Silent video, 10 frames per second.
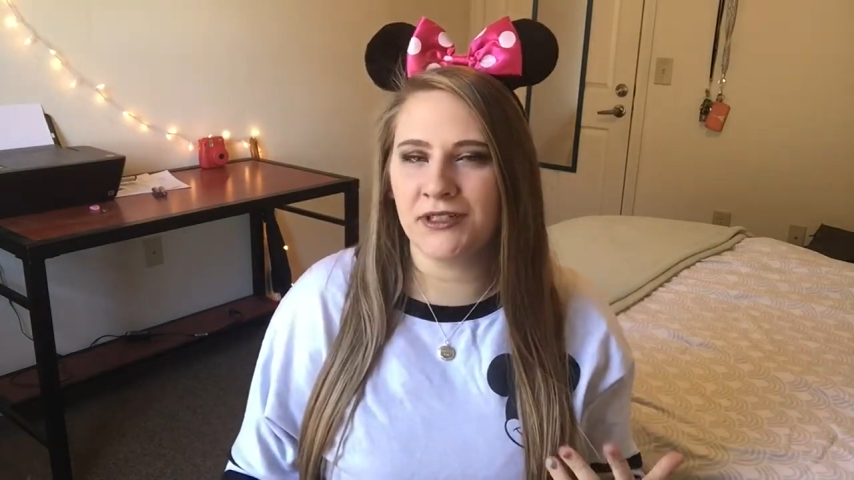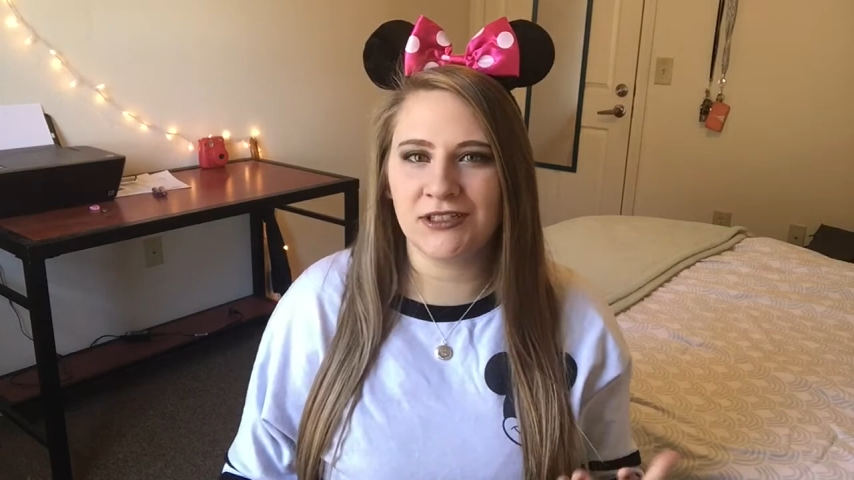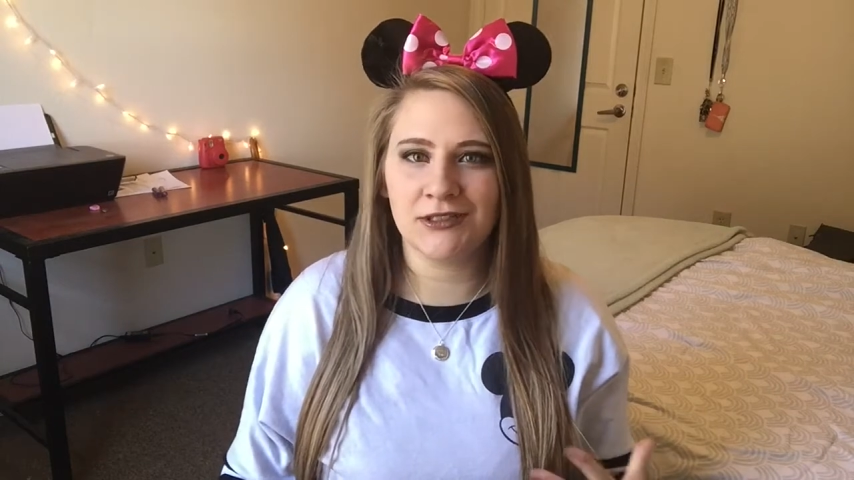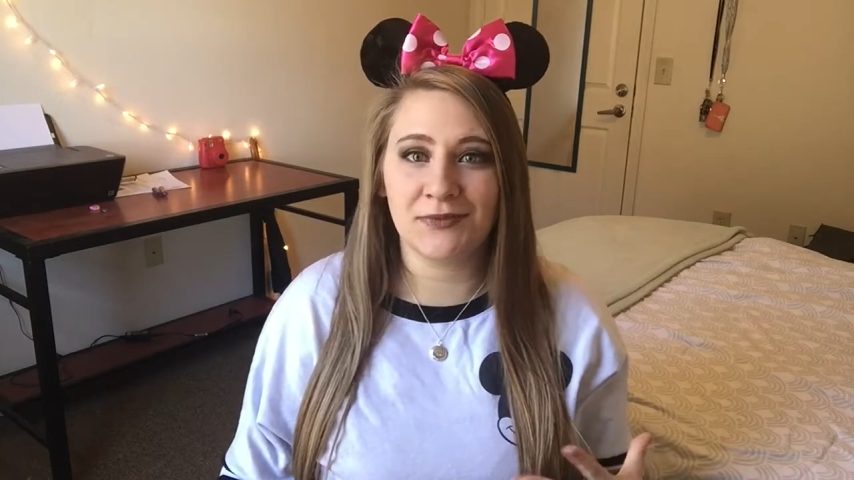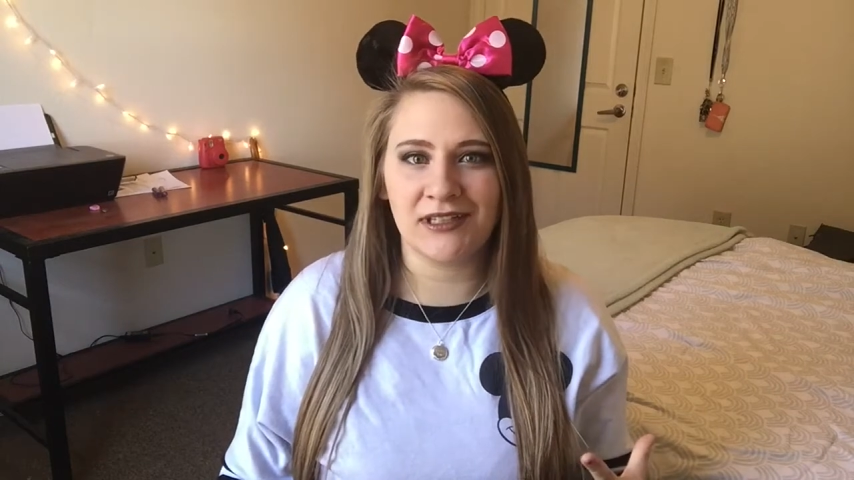it's
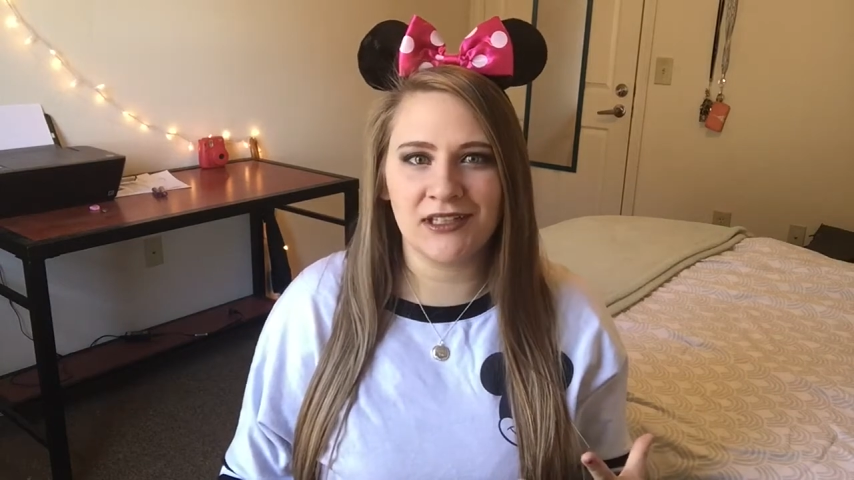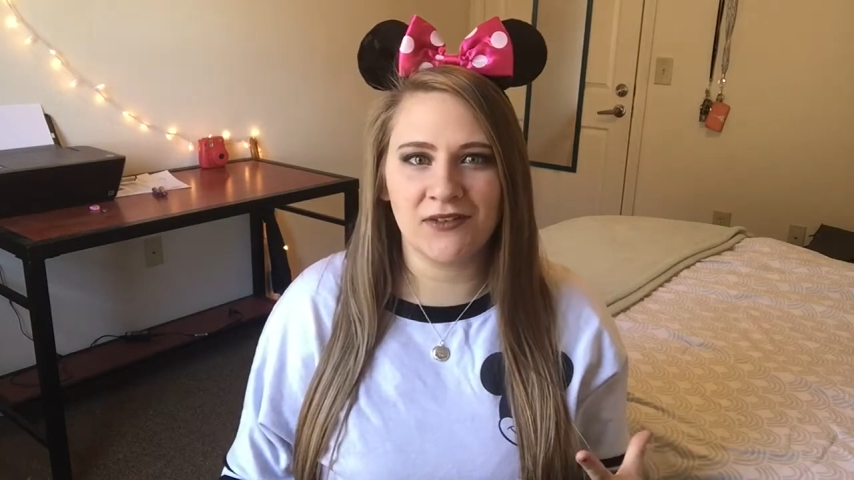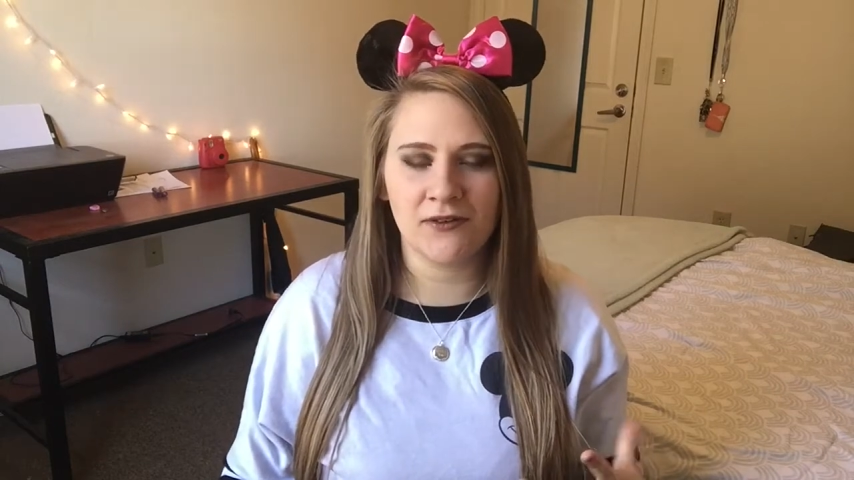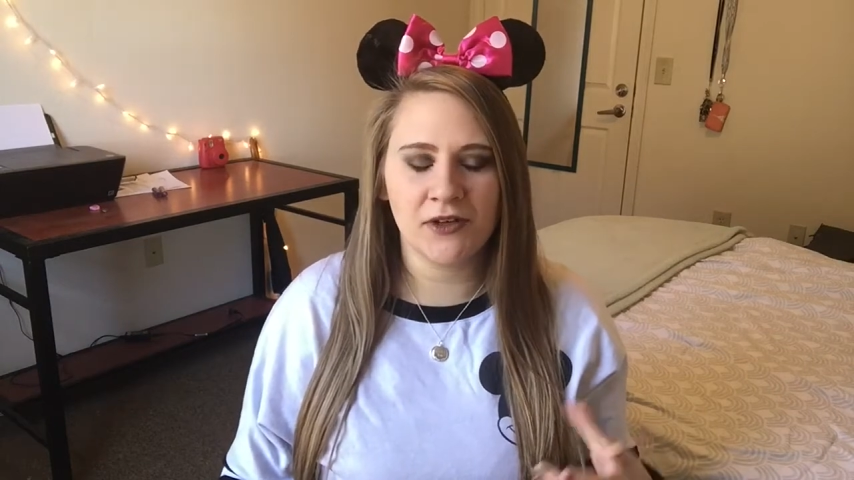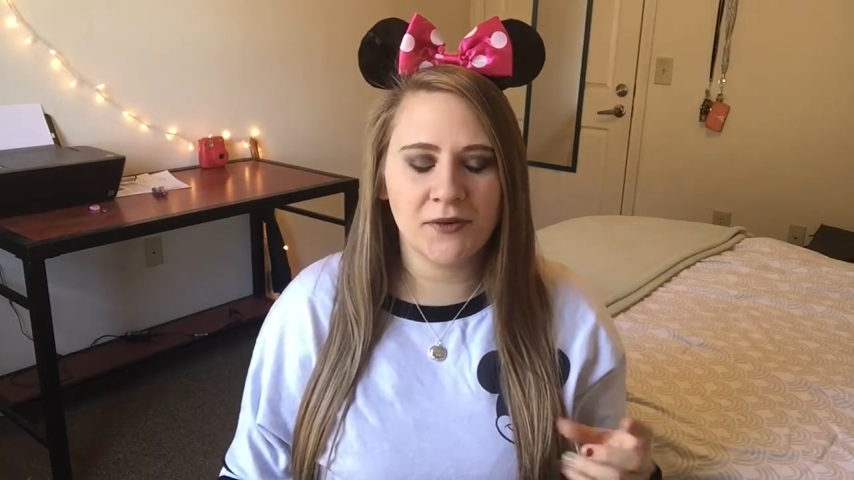just my least
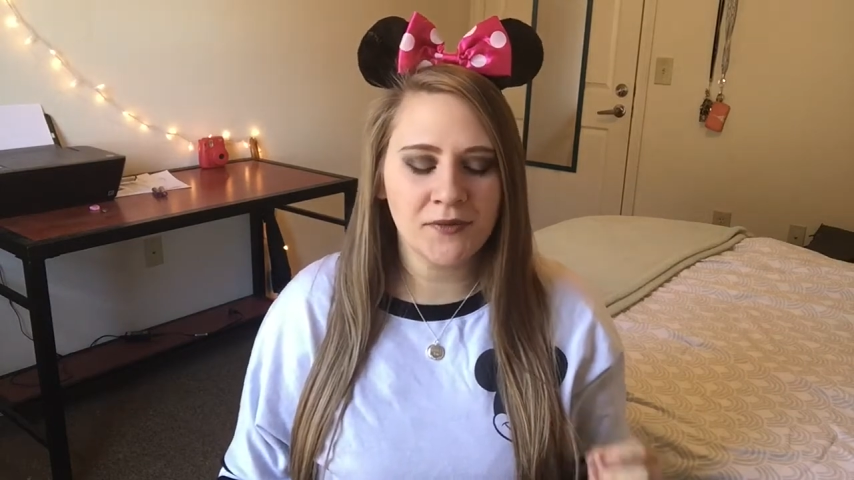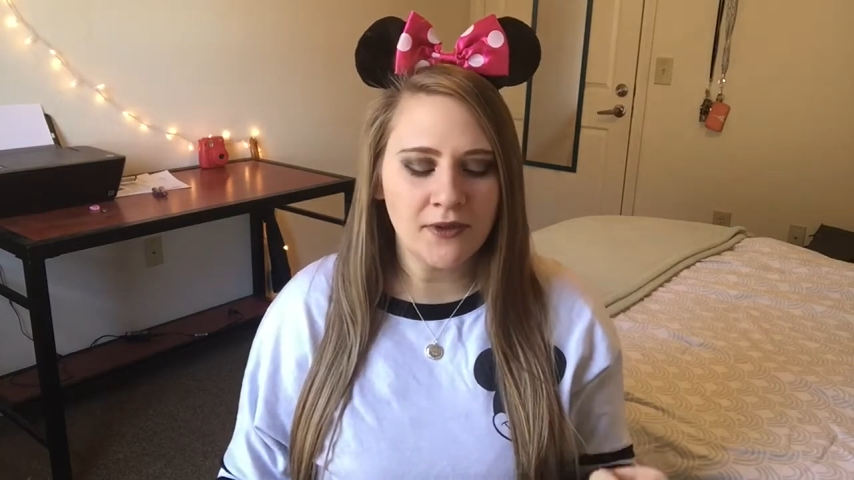favorite.